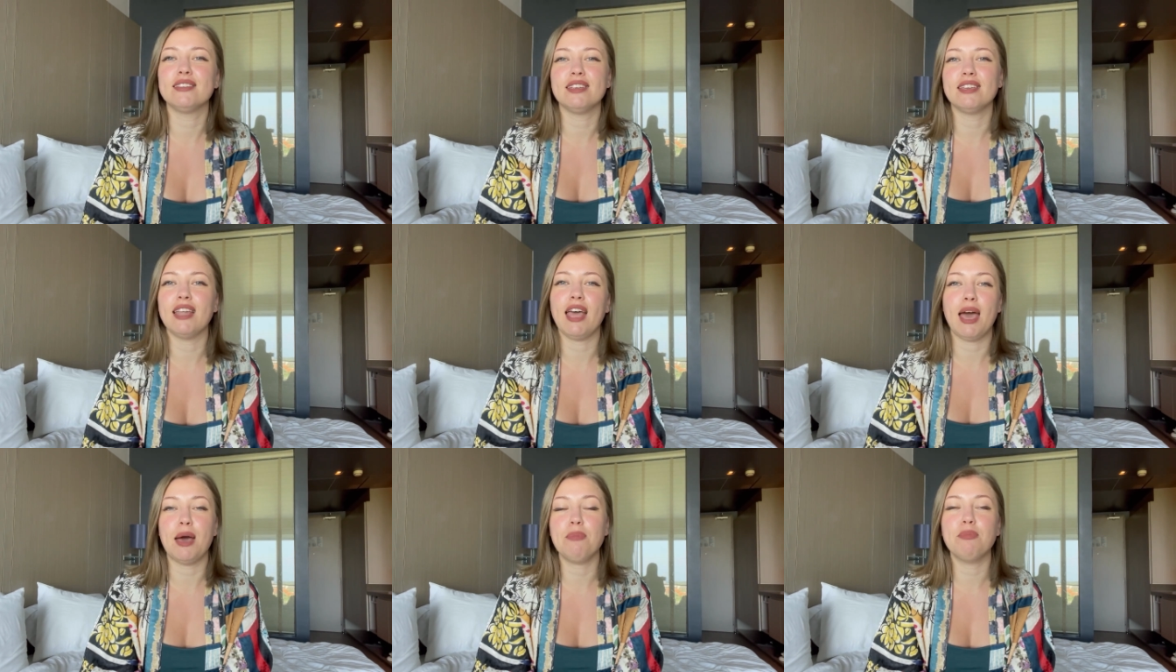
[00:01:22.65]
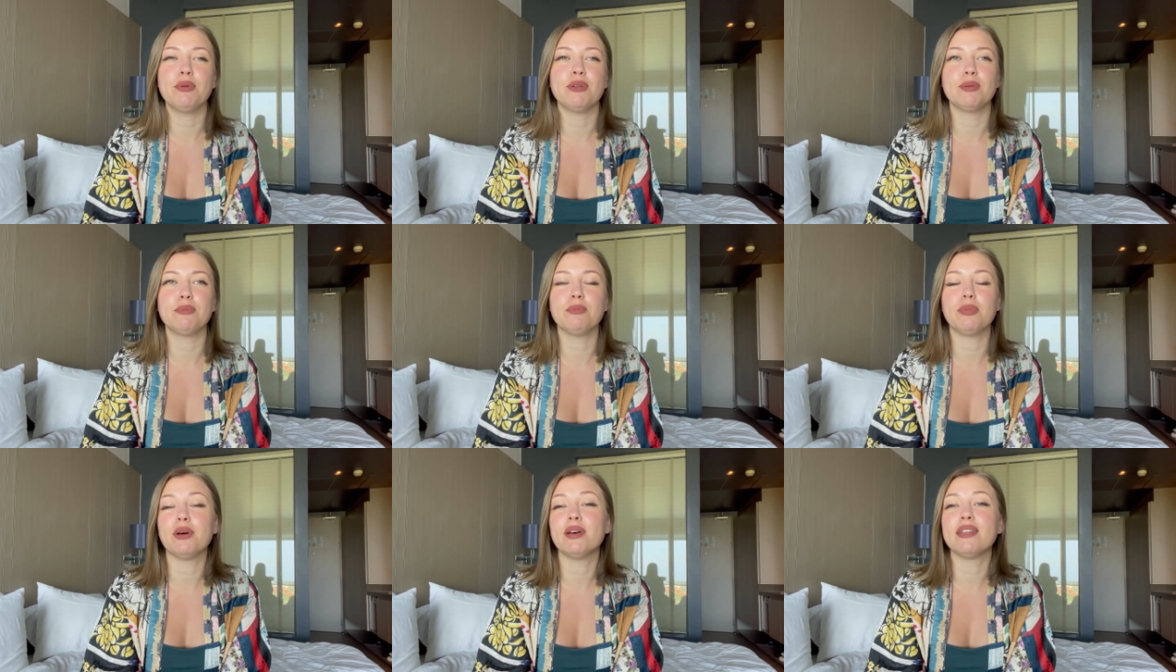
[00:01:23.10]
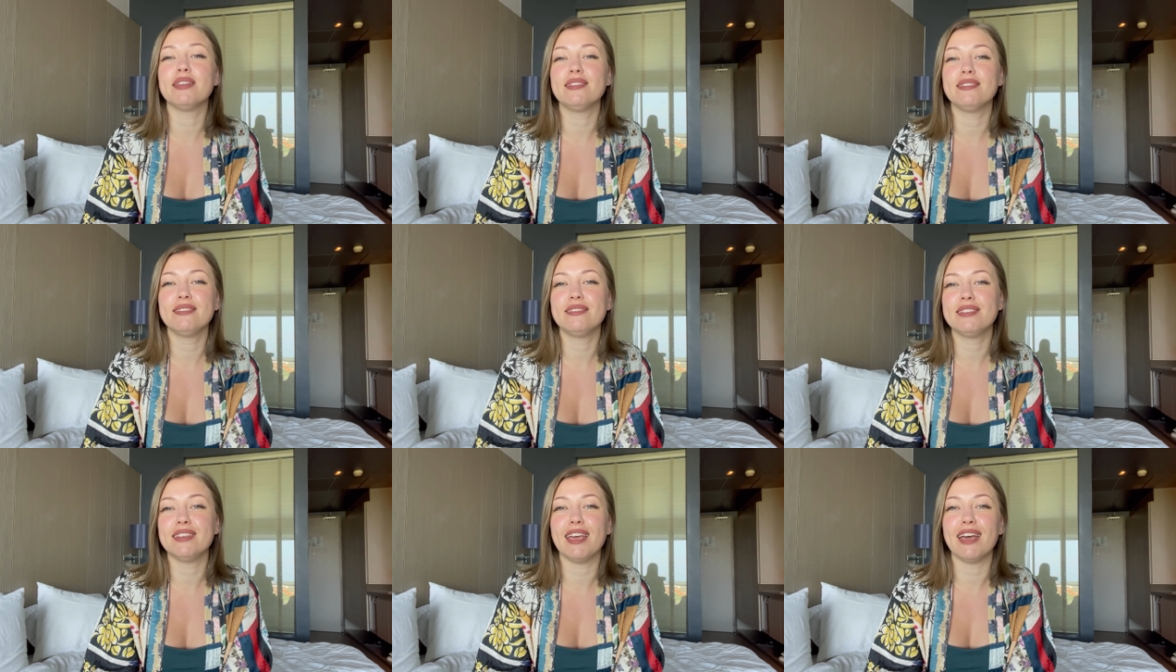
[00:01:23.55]
happened, but
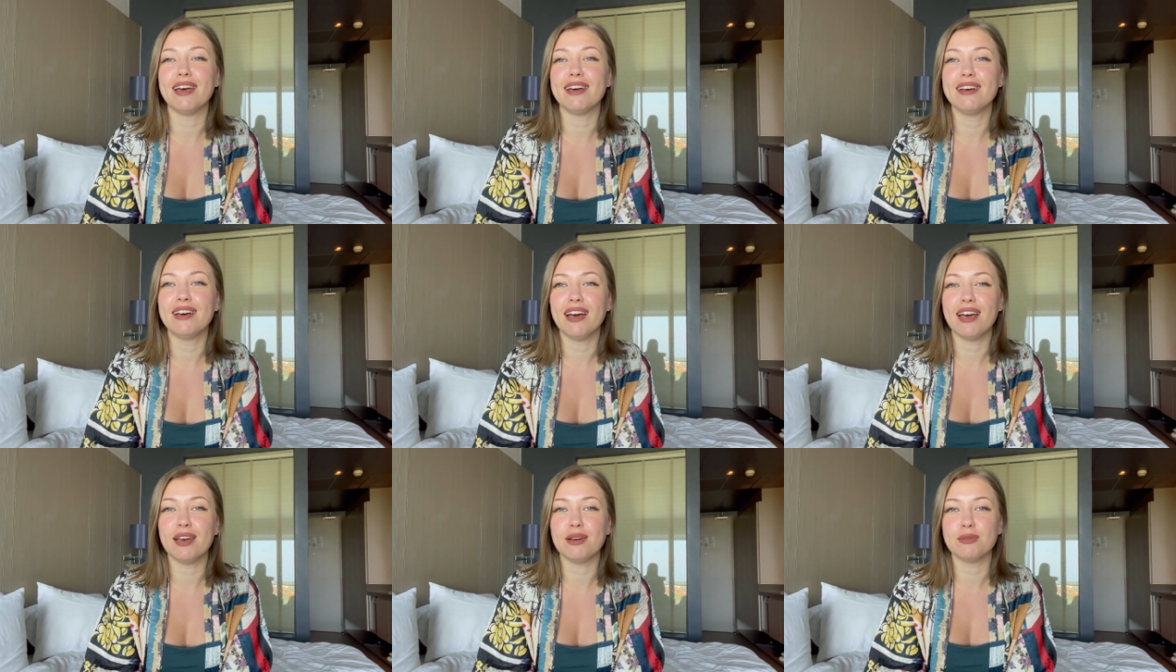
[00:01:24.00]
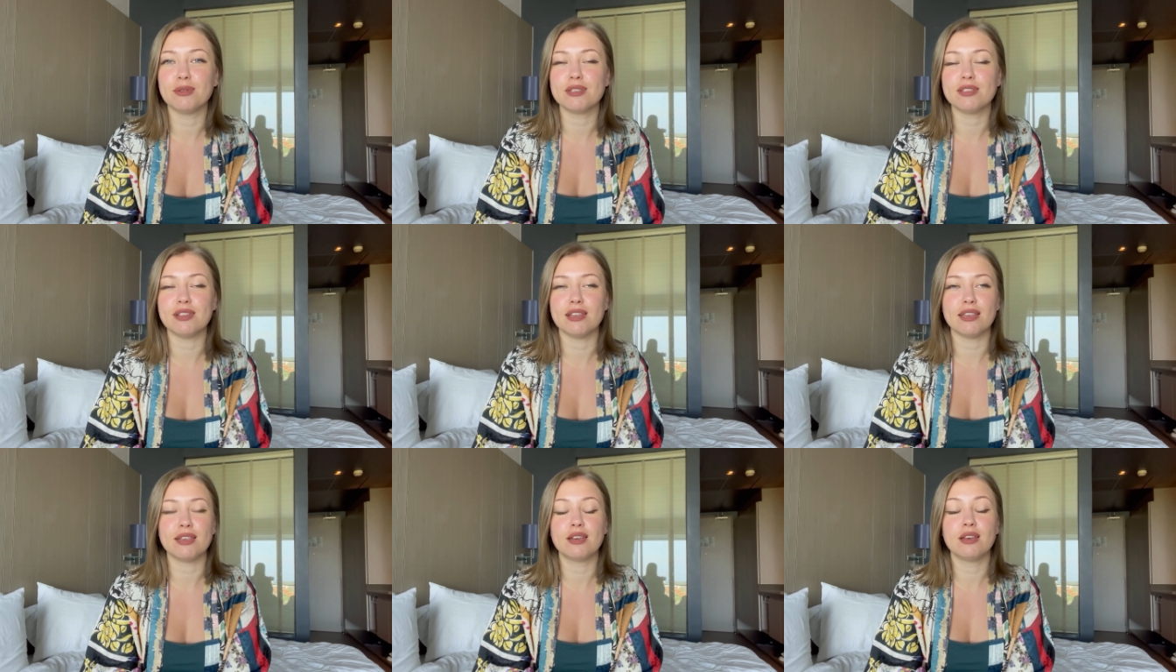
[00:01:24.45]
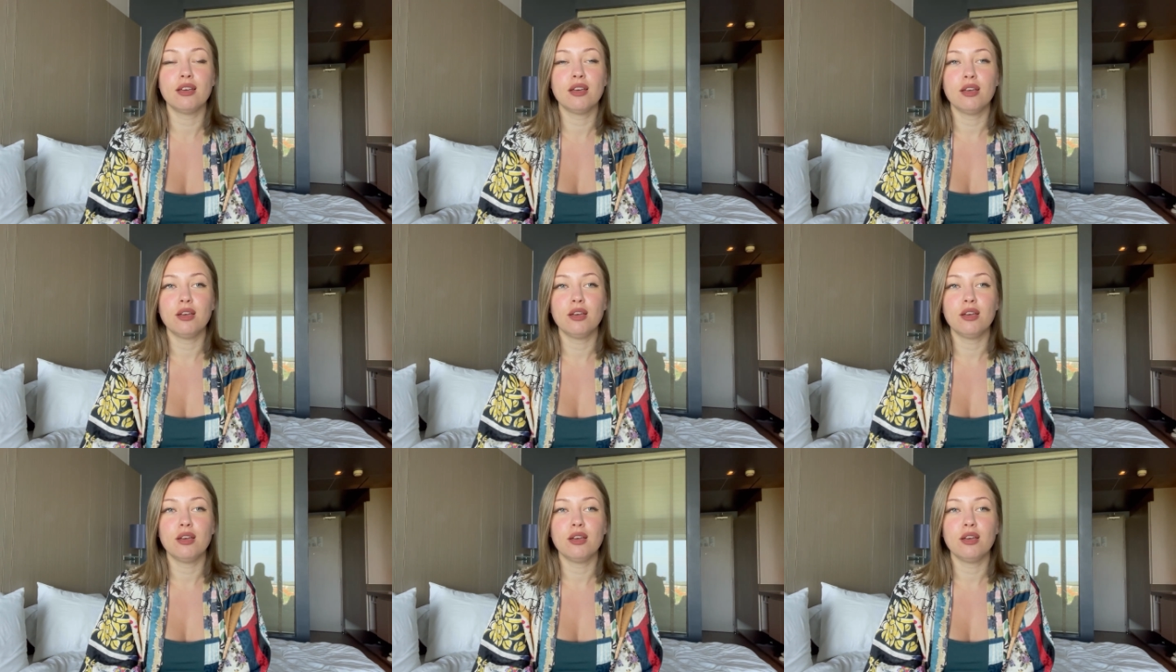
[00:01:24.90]
yeah, I was like,